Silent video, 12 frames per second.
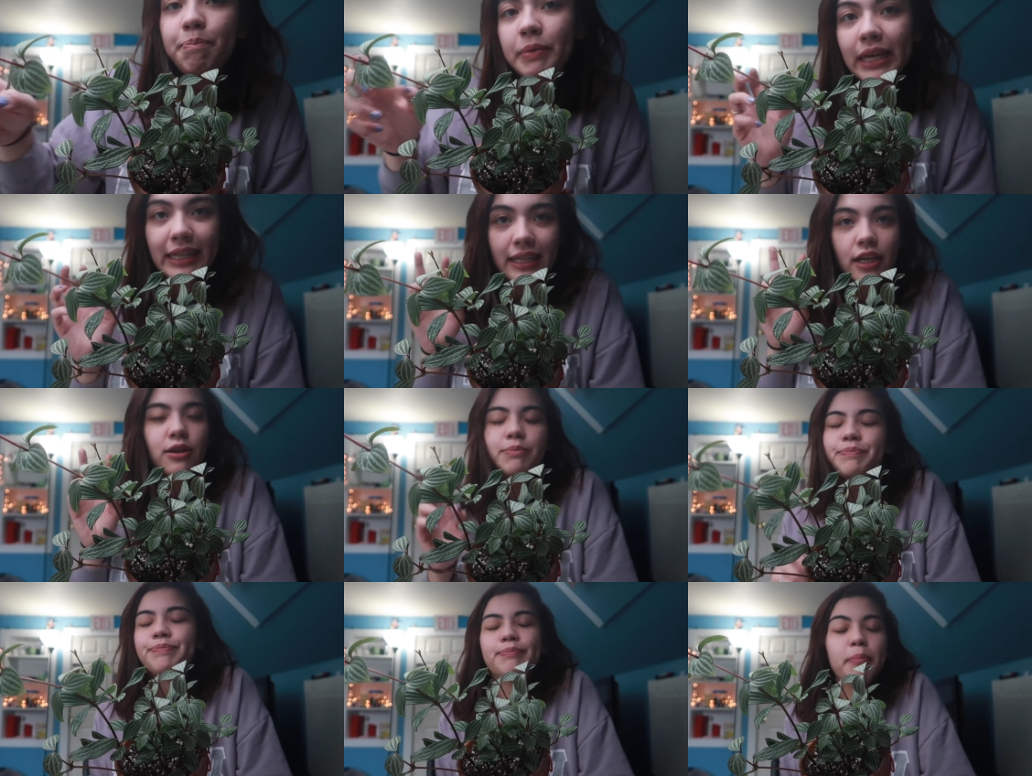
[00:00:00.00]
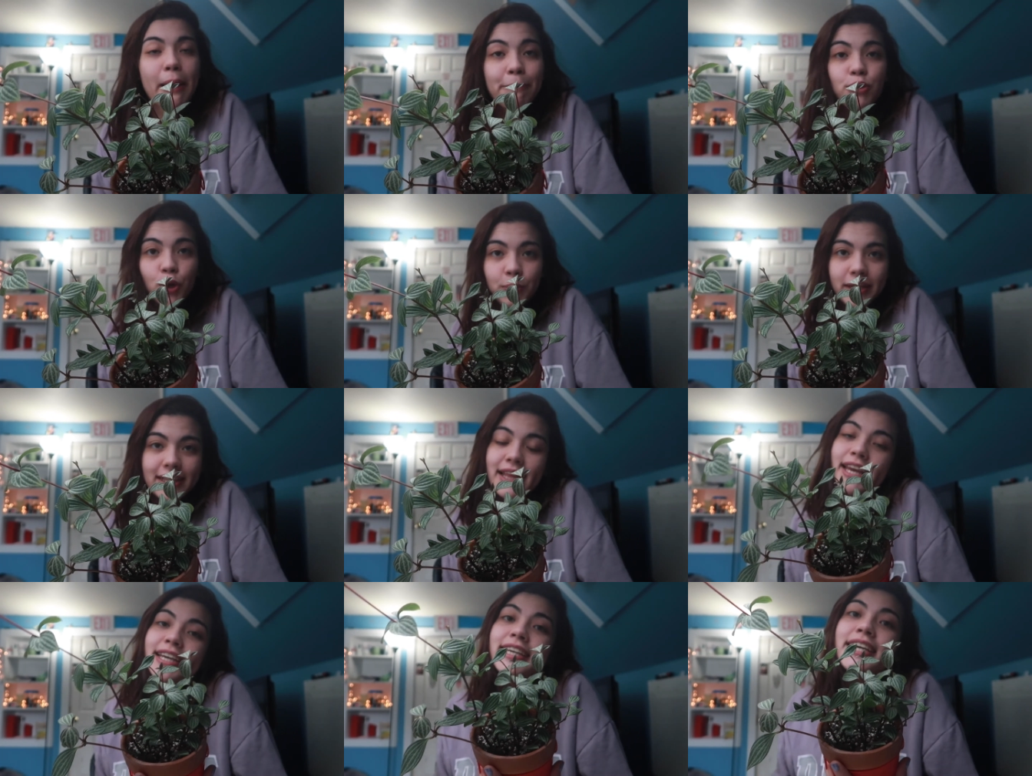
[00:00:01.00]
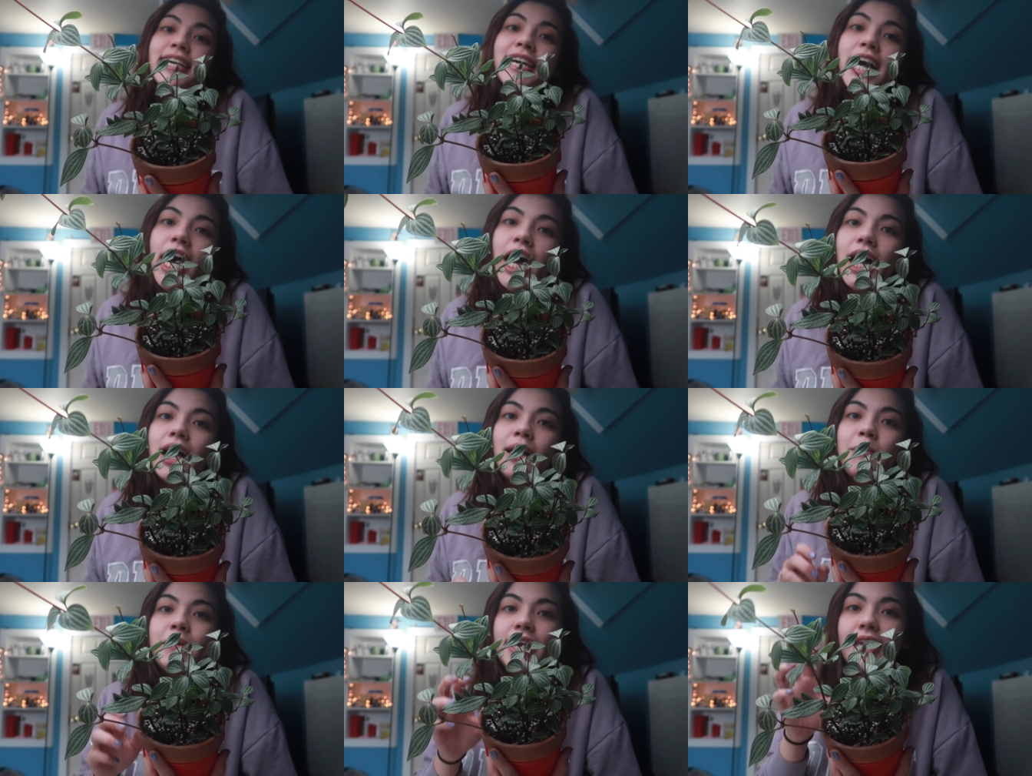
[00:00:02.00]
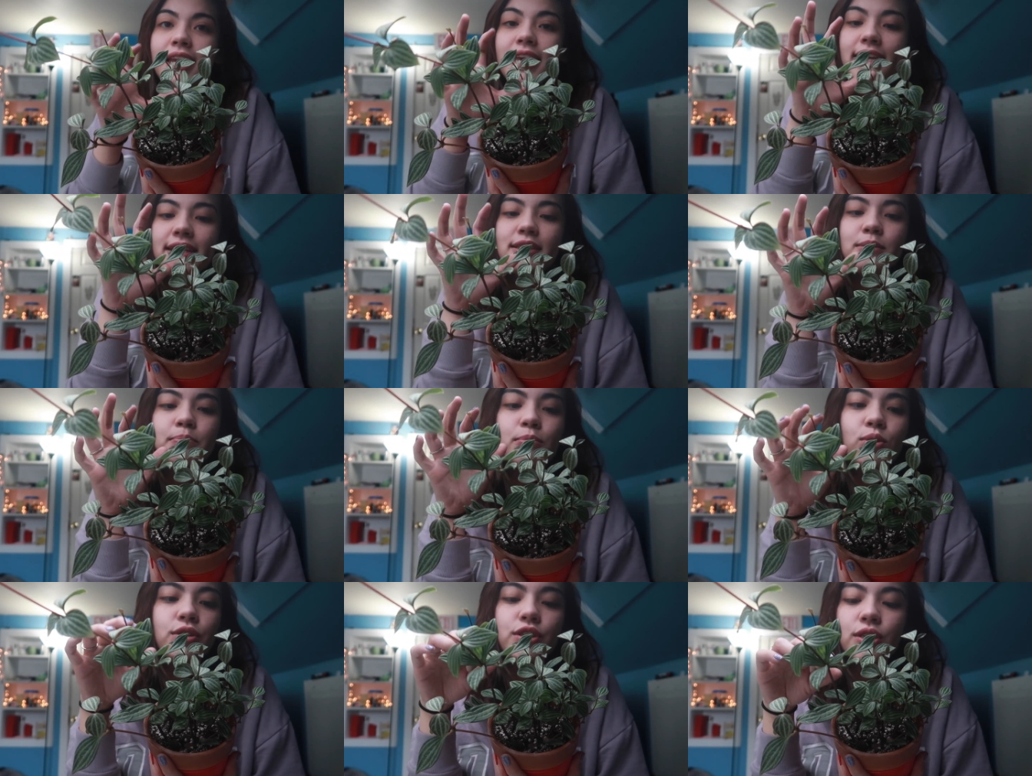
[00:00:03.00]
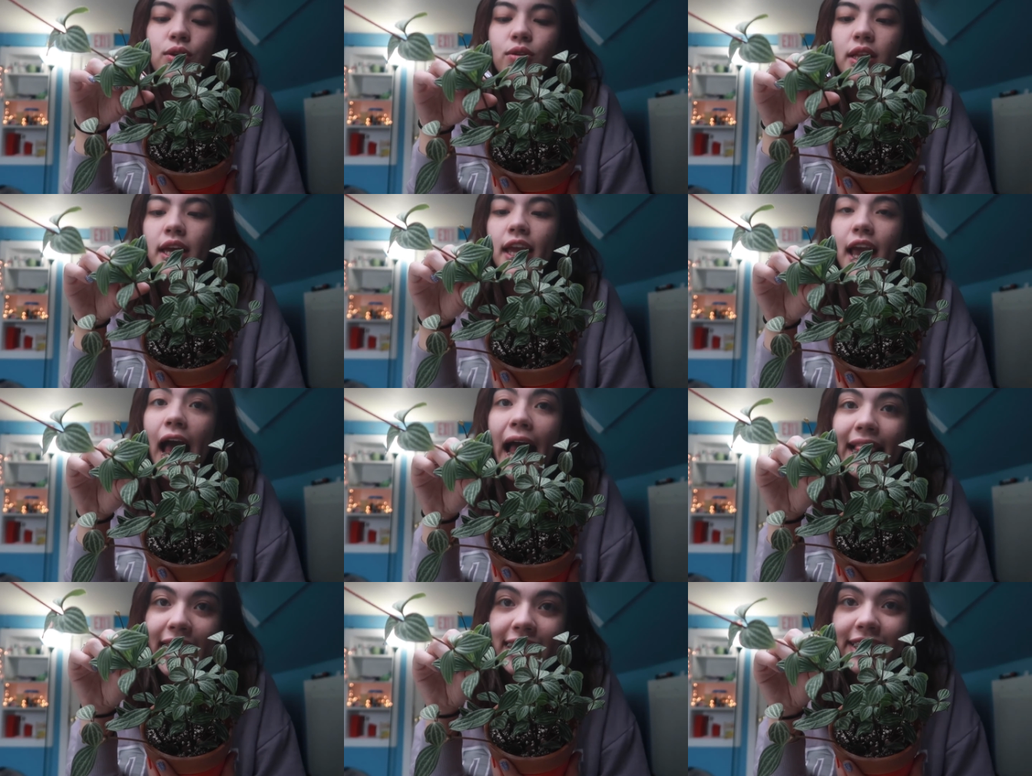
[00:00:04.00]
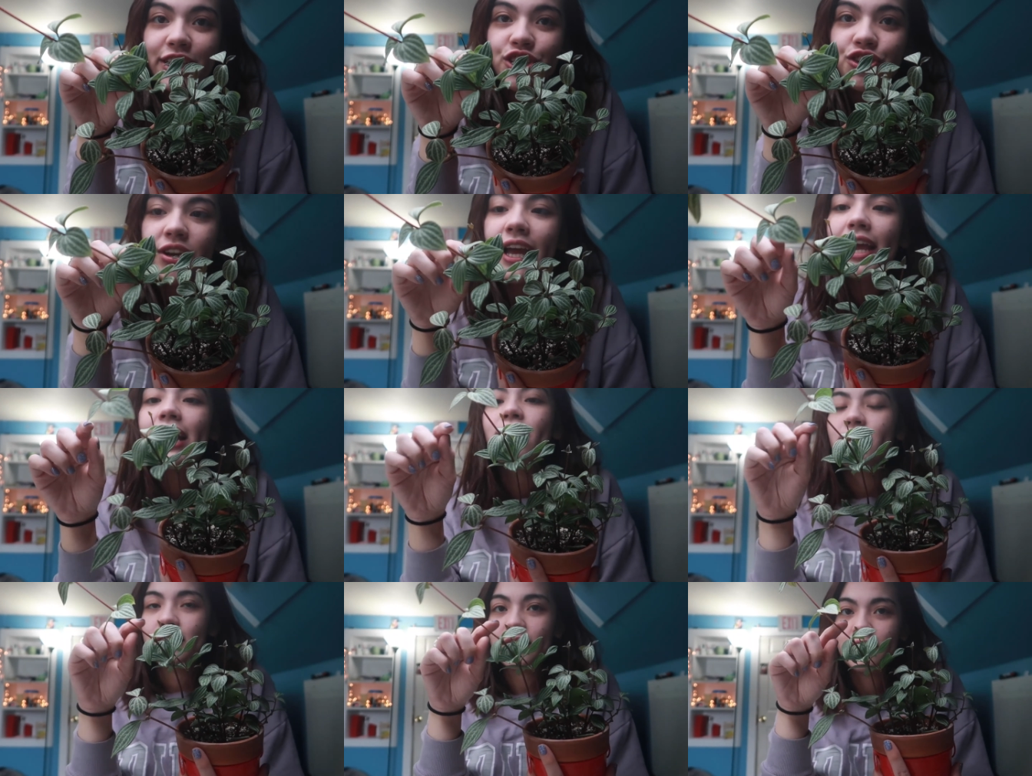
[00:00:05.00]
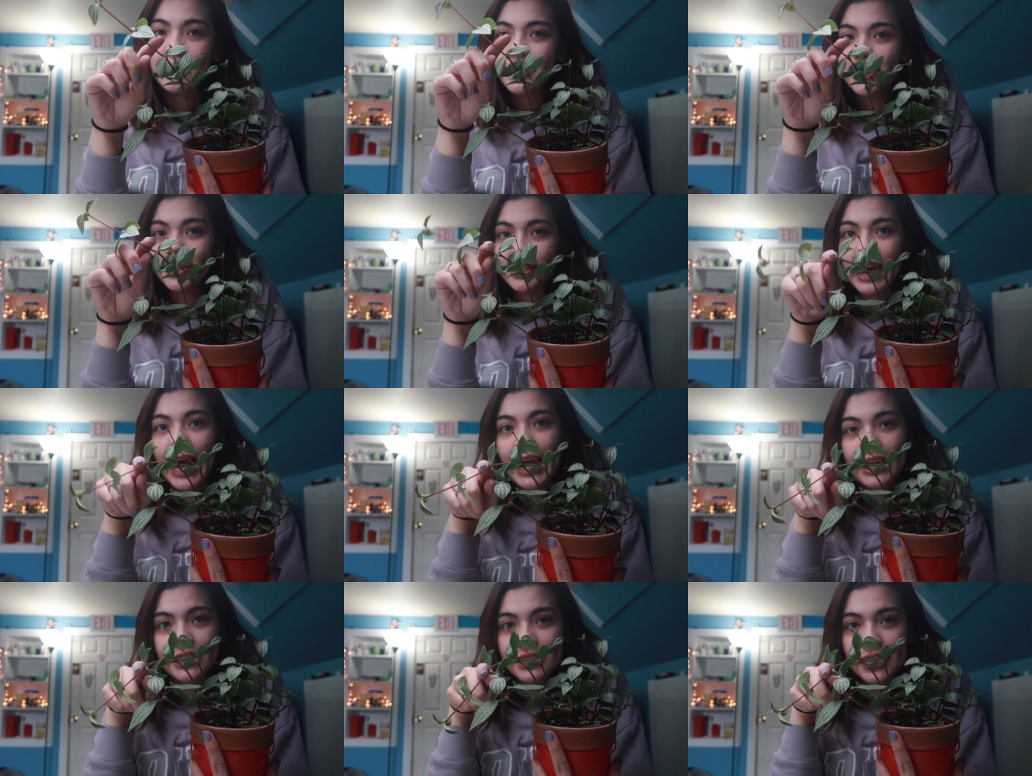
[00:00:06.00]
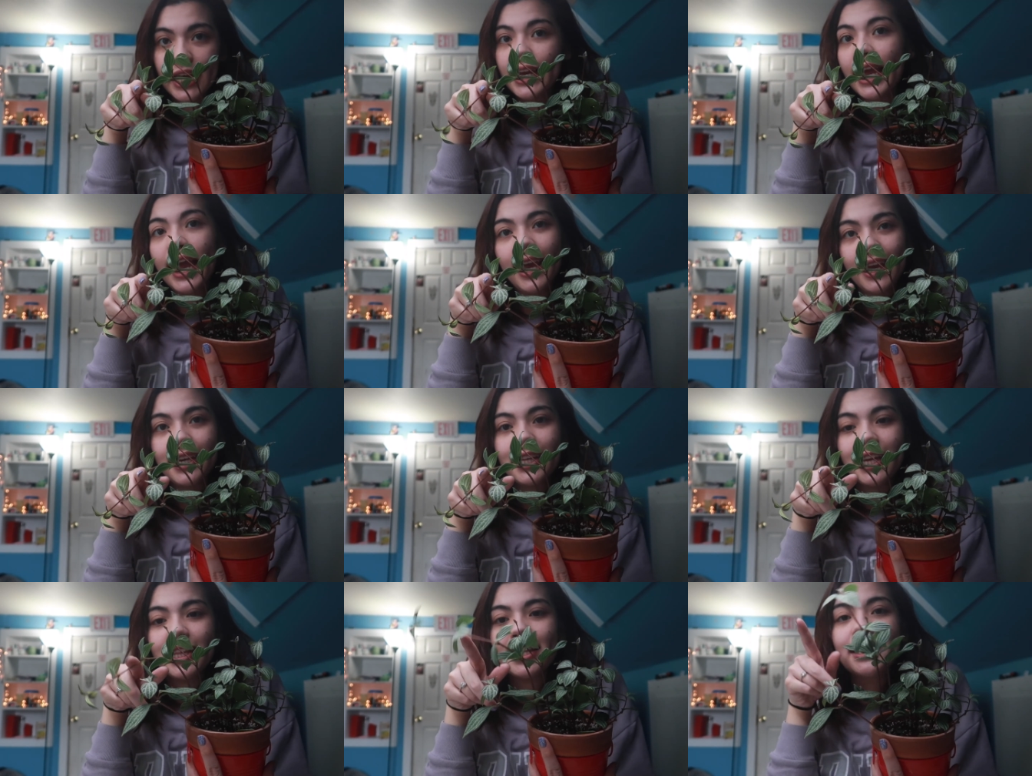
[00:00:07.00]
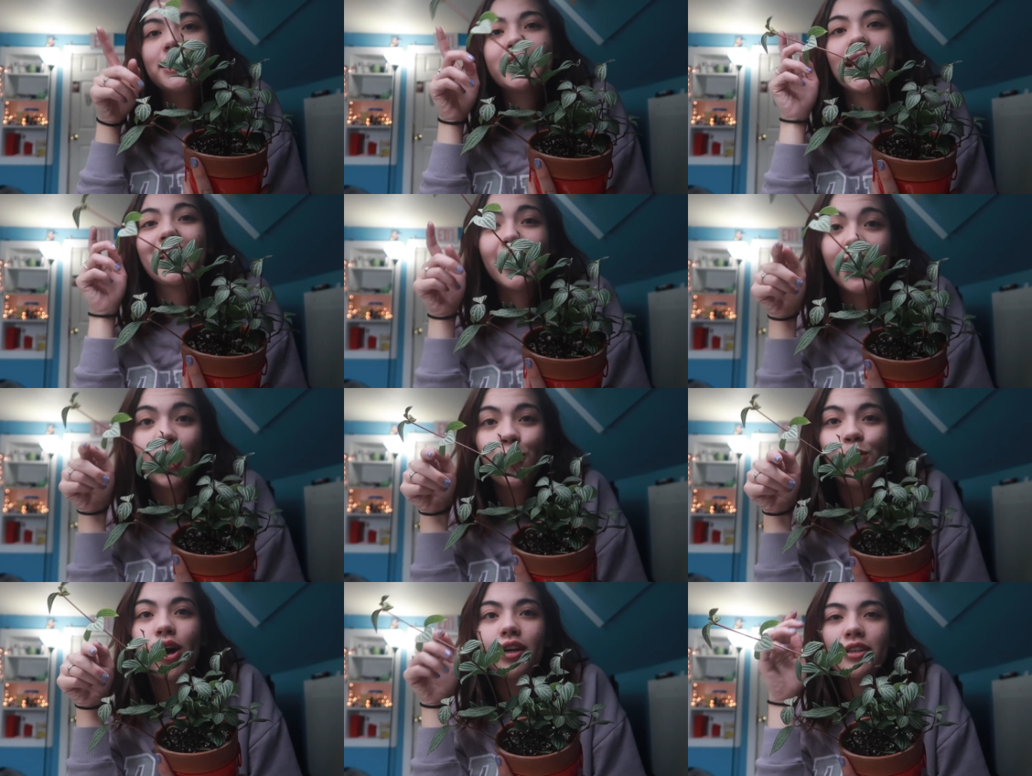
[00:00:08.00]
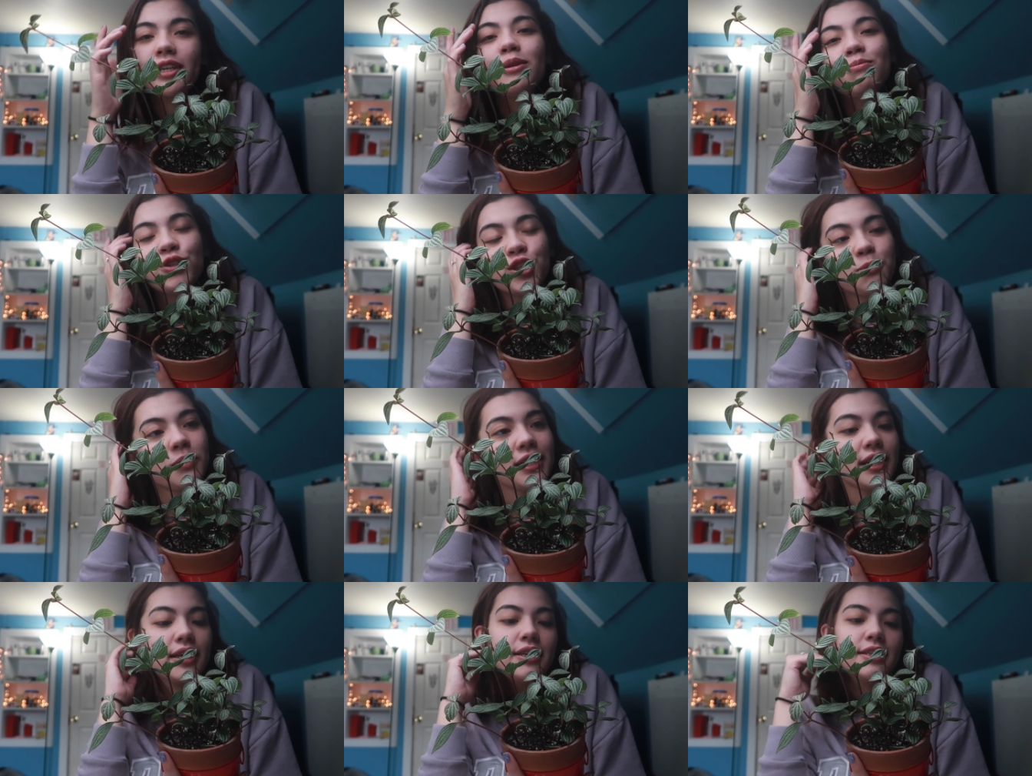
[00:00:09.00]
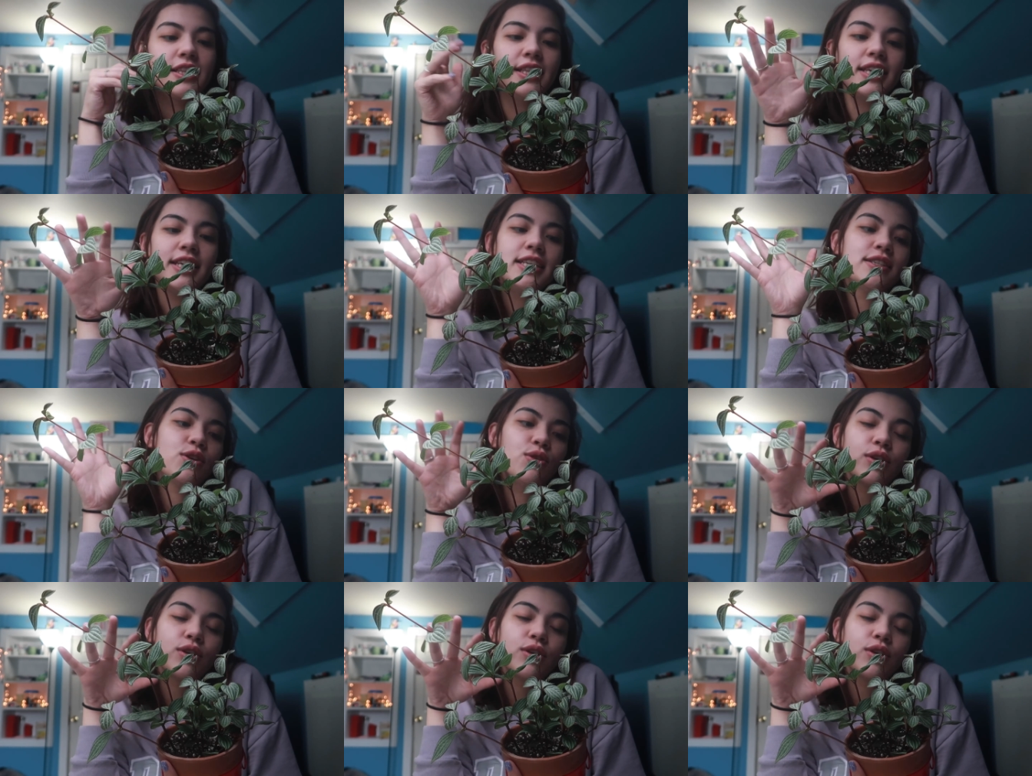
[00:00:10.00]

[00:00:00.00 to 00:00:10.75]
Peperomia-like. It is more so like I let this dry out until this little guy is like hanging like this, and then I'll water him just because these